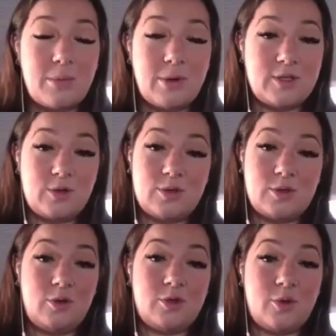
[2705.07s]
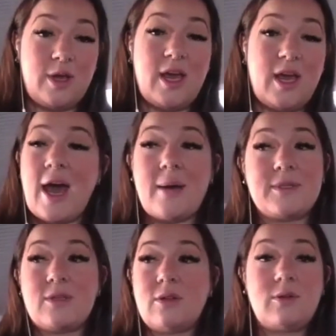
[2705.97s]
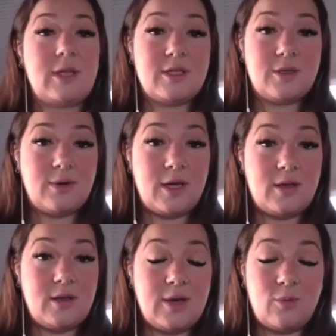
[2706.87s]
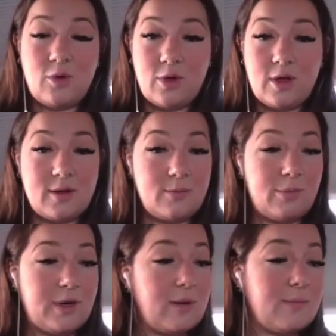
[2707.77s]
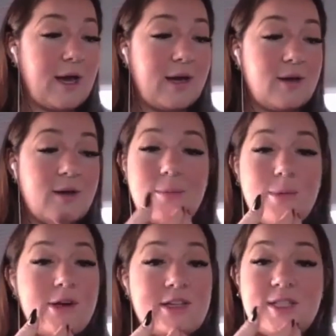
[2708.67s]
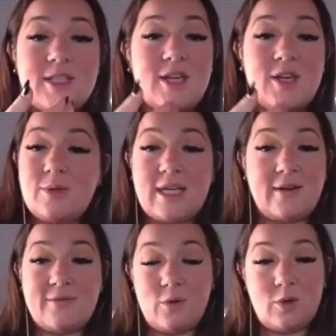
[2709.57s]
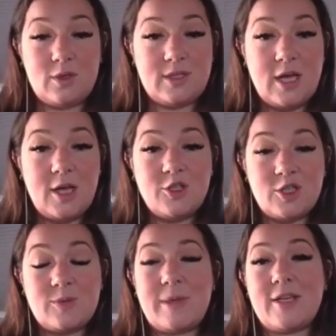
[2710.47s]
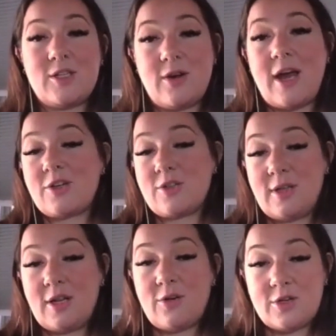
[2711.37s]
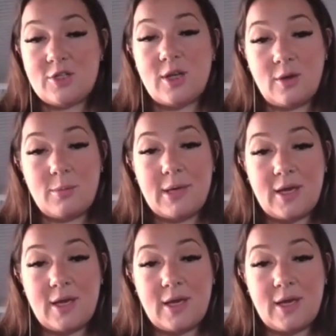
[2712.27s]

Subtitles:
that brings your soul joy, absolutely do it. It will bring back abundance to you tenfold just because you're actually nourishing your